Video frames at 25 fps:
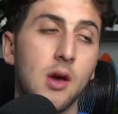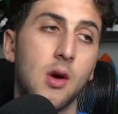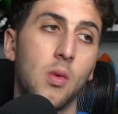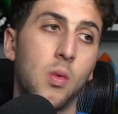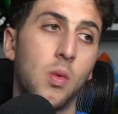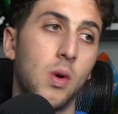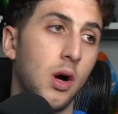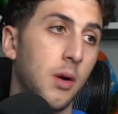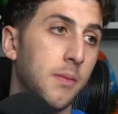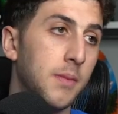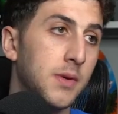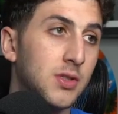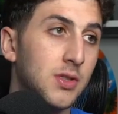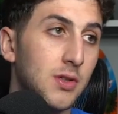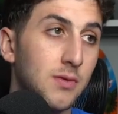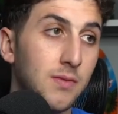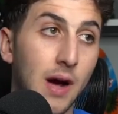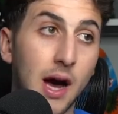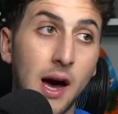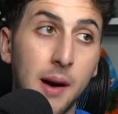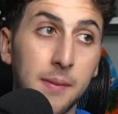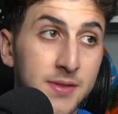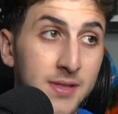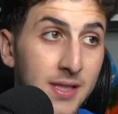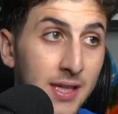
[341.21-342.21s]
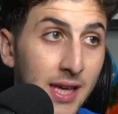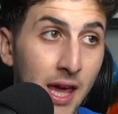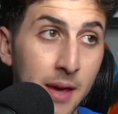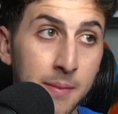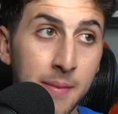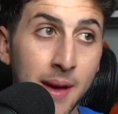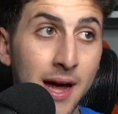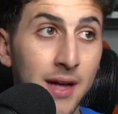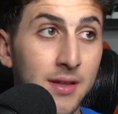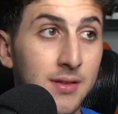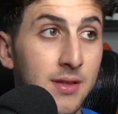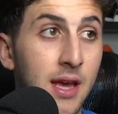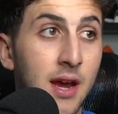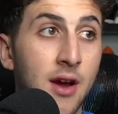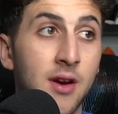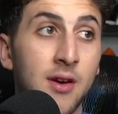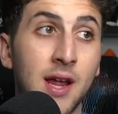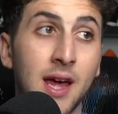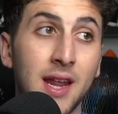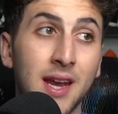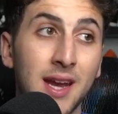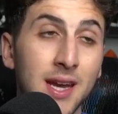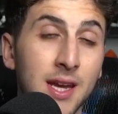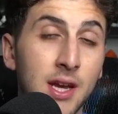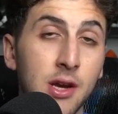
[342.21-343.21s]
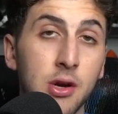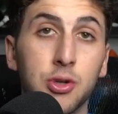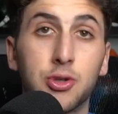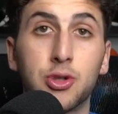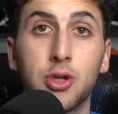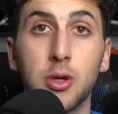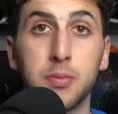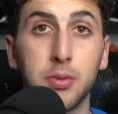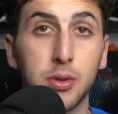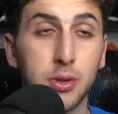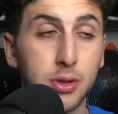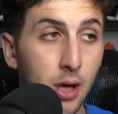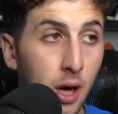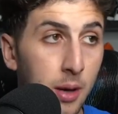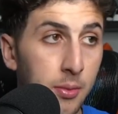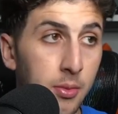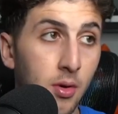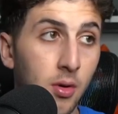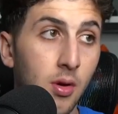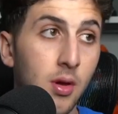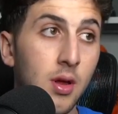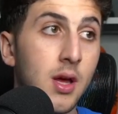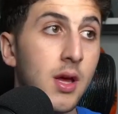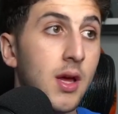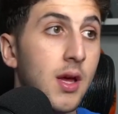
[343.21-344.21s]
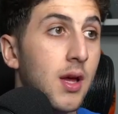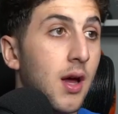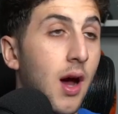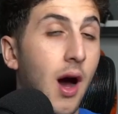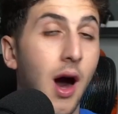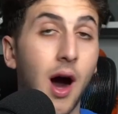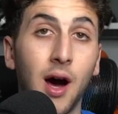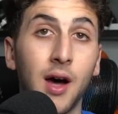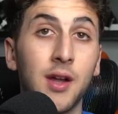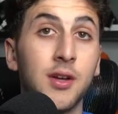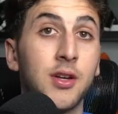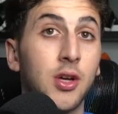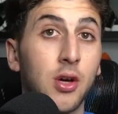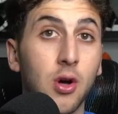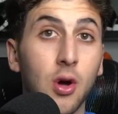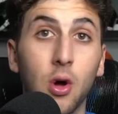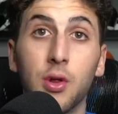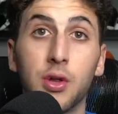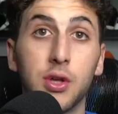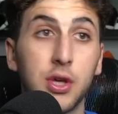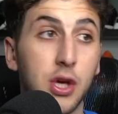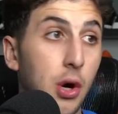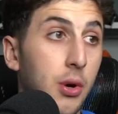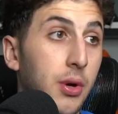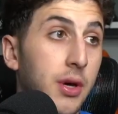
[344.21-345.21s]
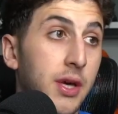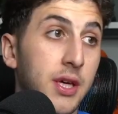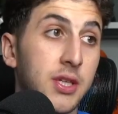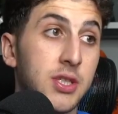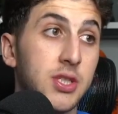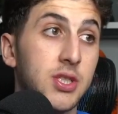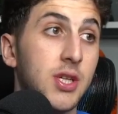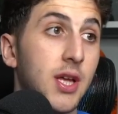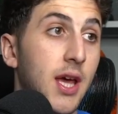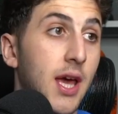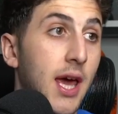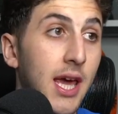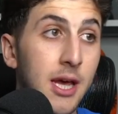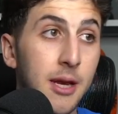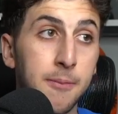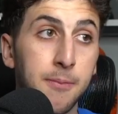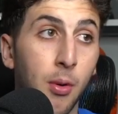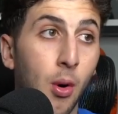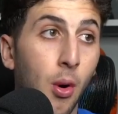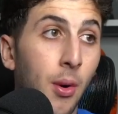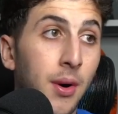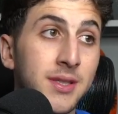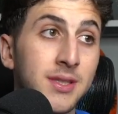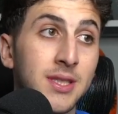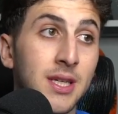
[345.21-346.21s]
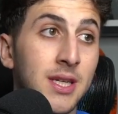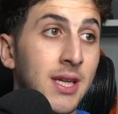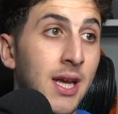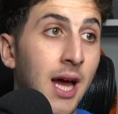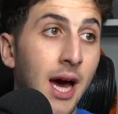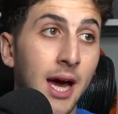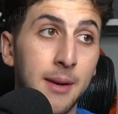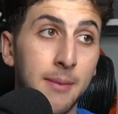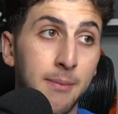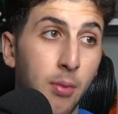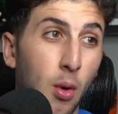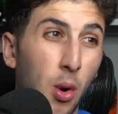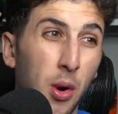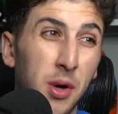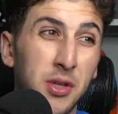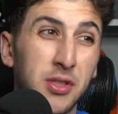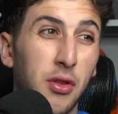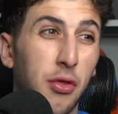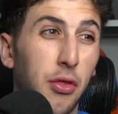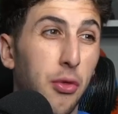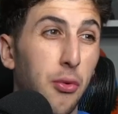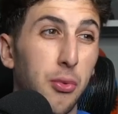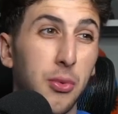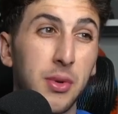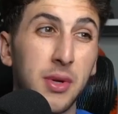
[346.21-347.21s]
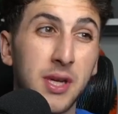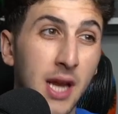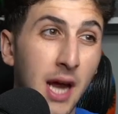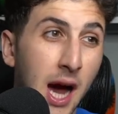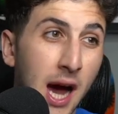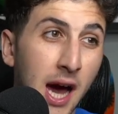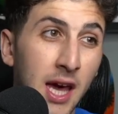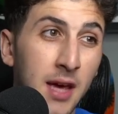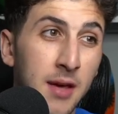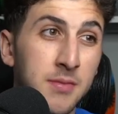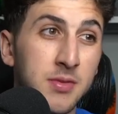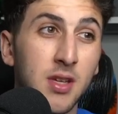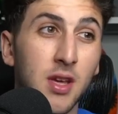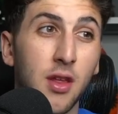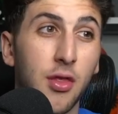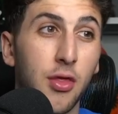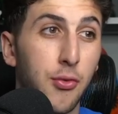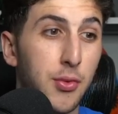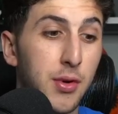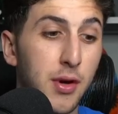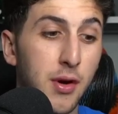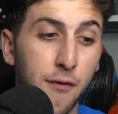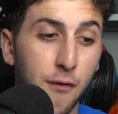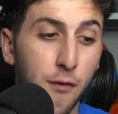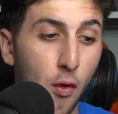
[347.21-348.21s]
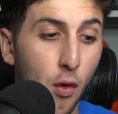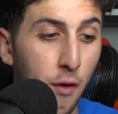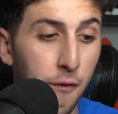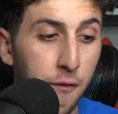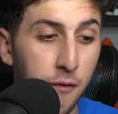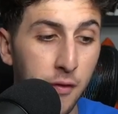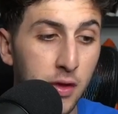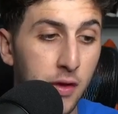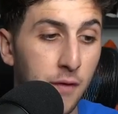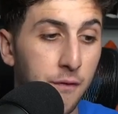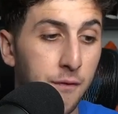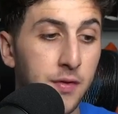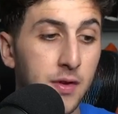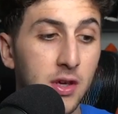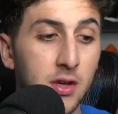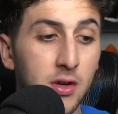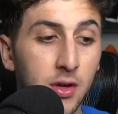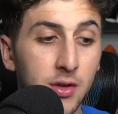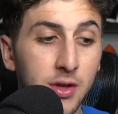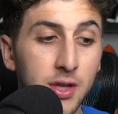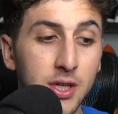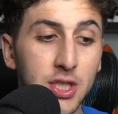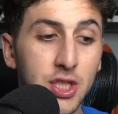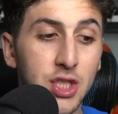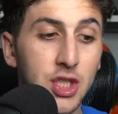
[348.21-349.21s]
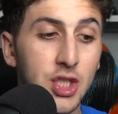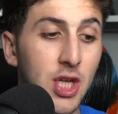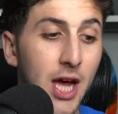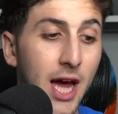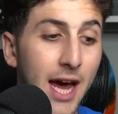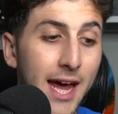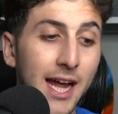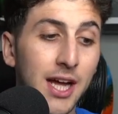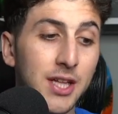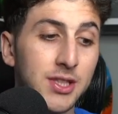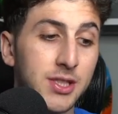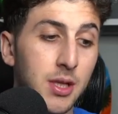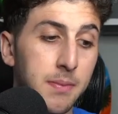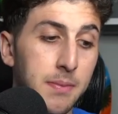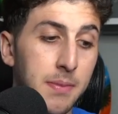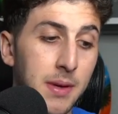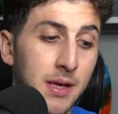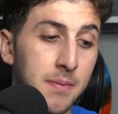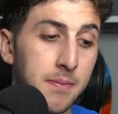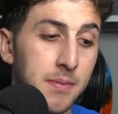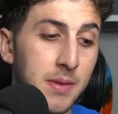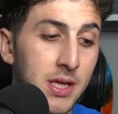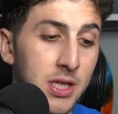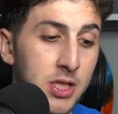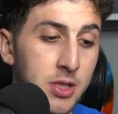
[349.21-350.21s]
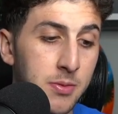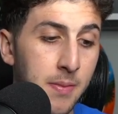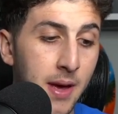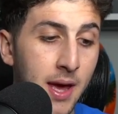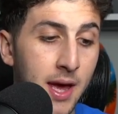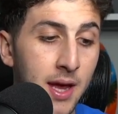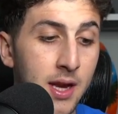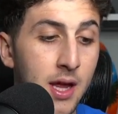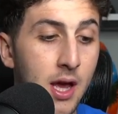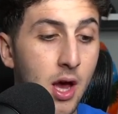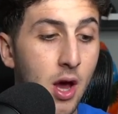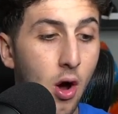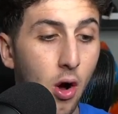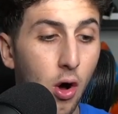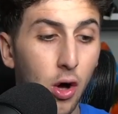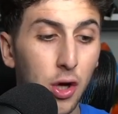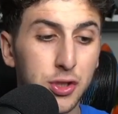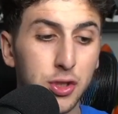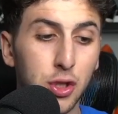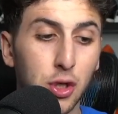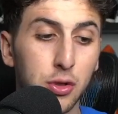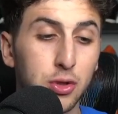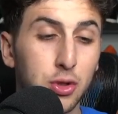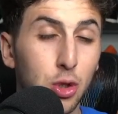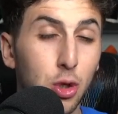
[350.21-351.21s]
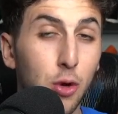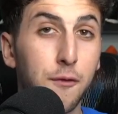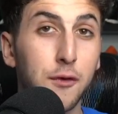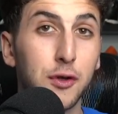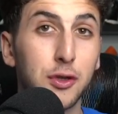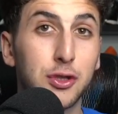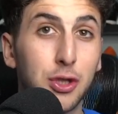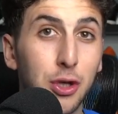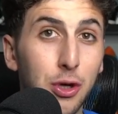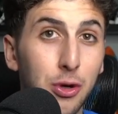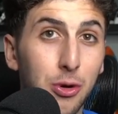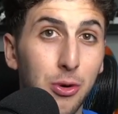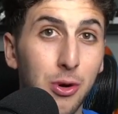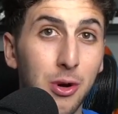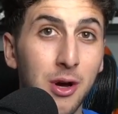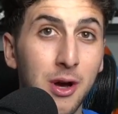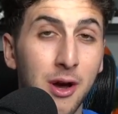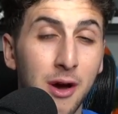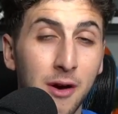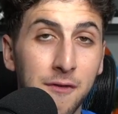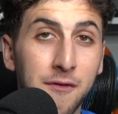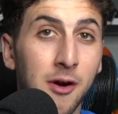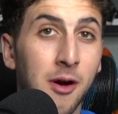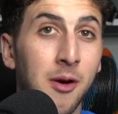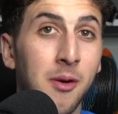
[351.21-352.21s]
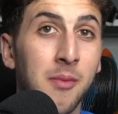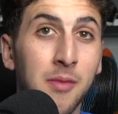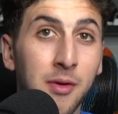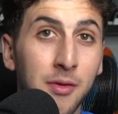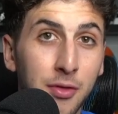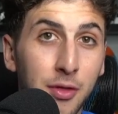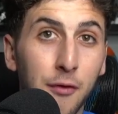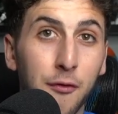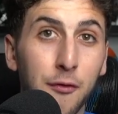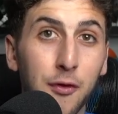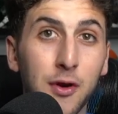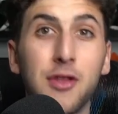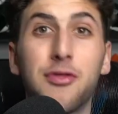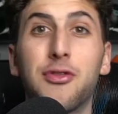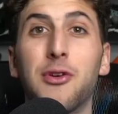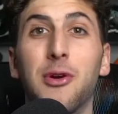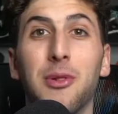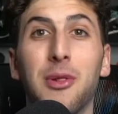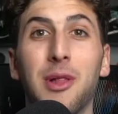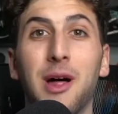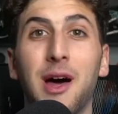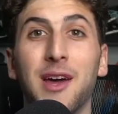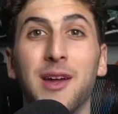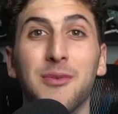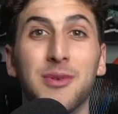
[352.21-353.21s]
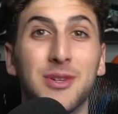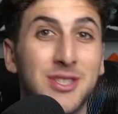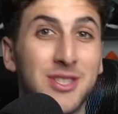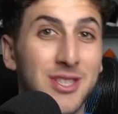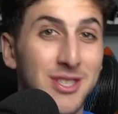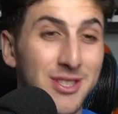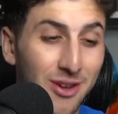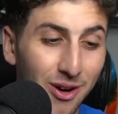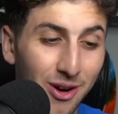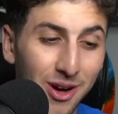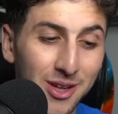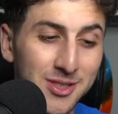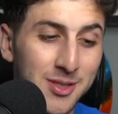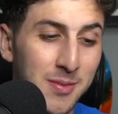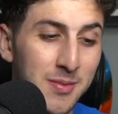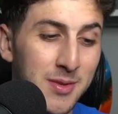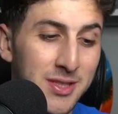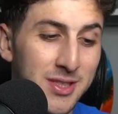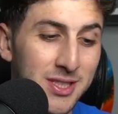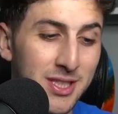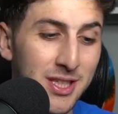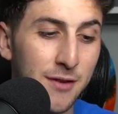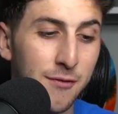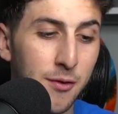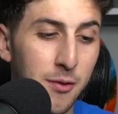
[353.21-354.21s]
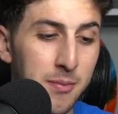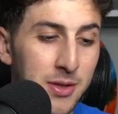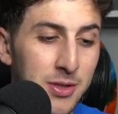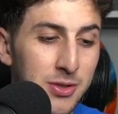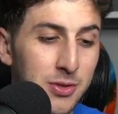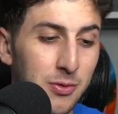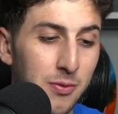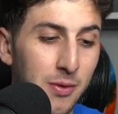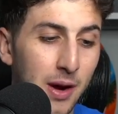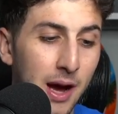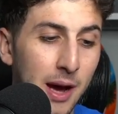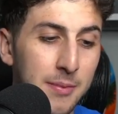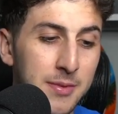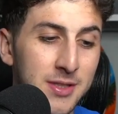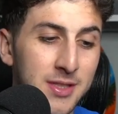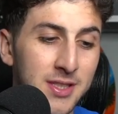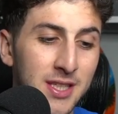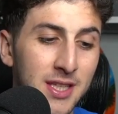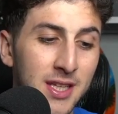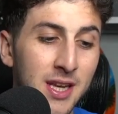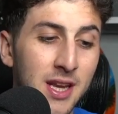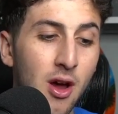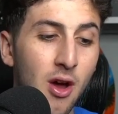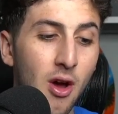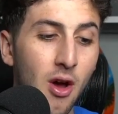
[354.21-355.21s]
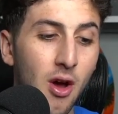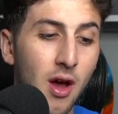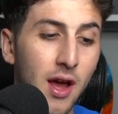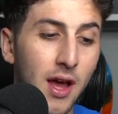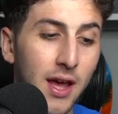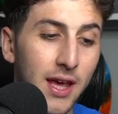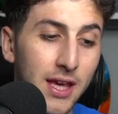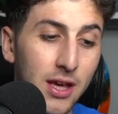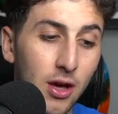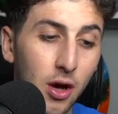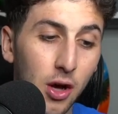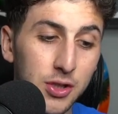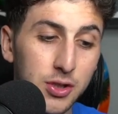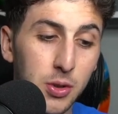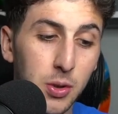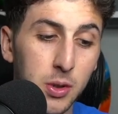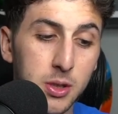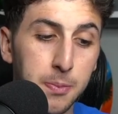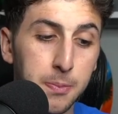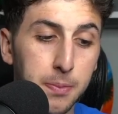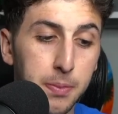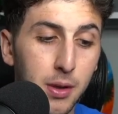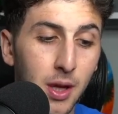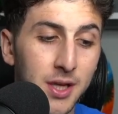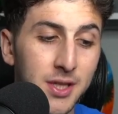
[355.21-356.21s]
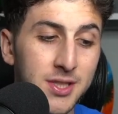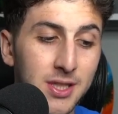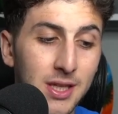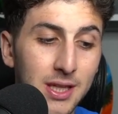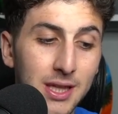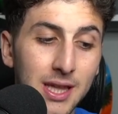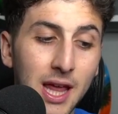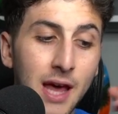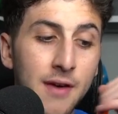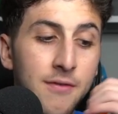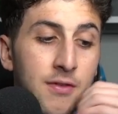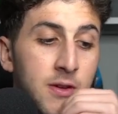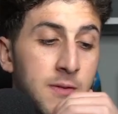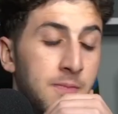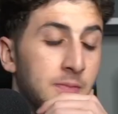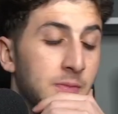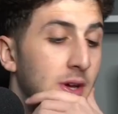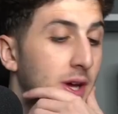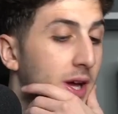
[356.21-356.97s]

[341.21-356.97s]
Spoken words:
Well, Mitchell Robinson came out there and had a near triple-double on Nikola Jokic. 8 points, 9 boards, 3 dimes, 3 or 4 from the field. Shout out to Big Meech, man. Also 2 for 2 from the free throw line, which is awesome to see from Mitchell Robinson. He also is plus 11.